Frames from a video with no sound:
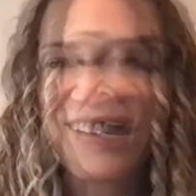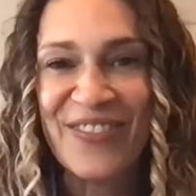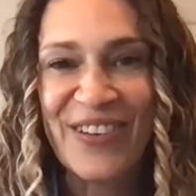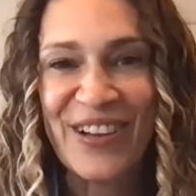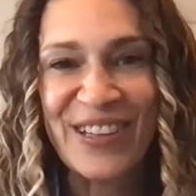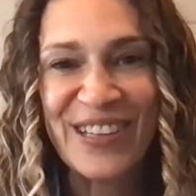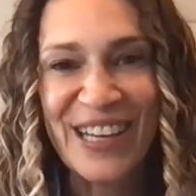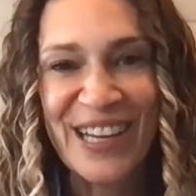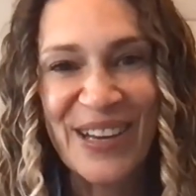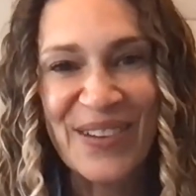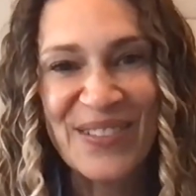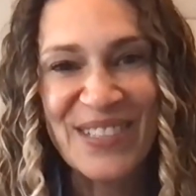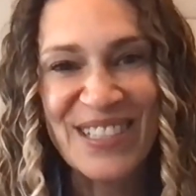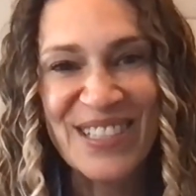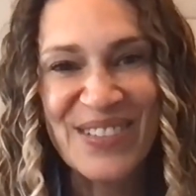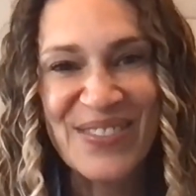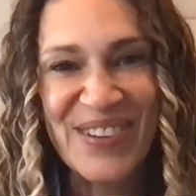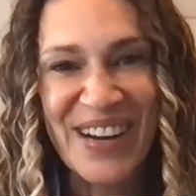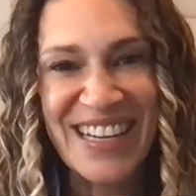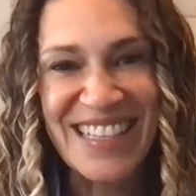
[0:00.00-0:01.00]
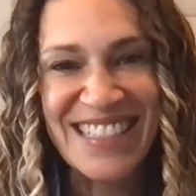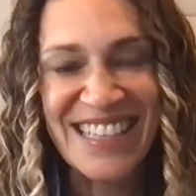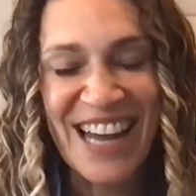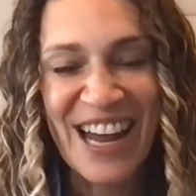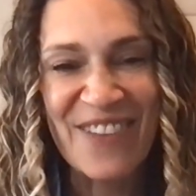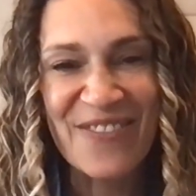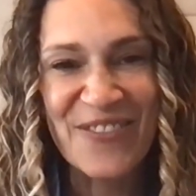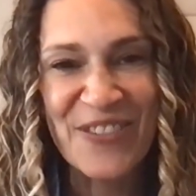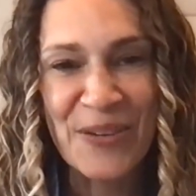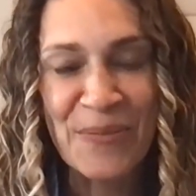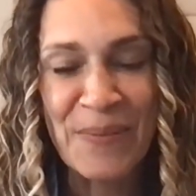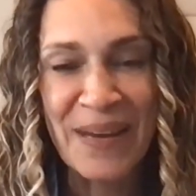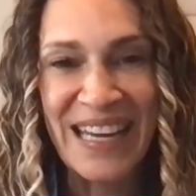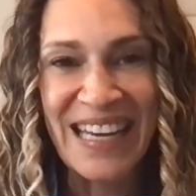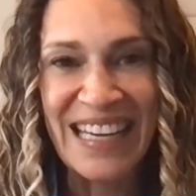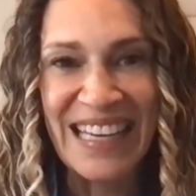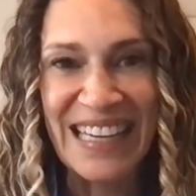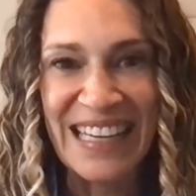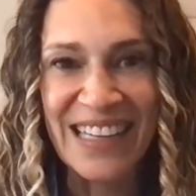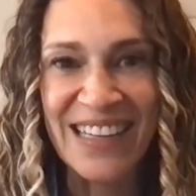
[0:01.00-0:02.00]
I felt like it was the right time for
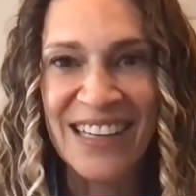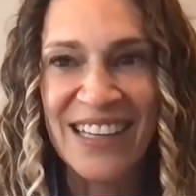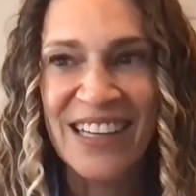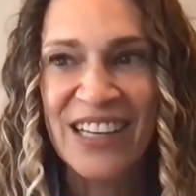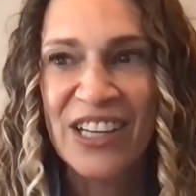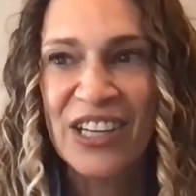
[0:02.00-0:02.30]
me.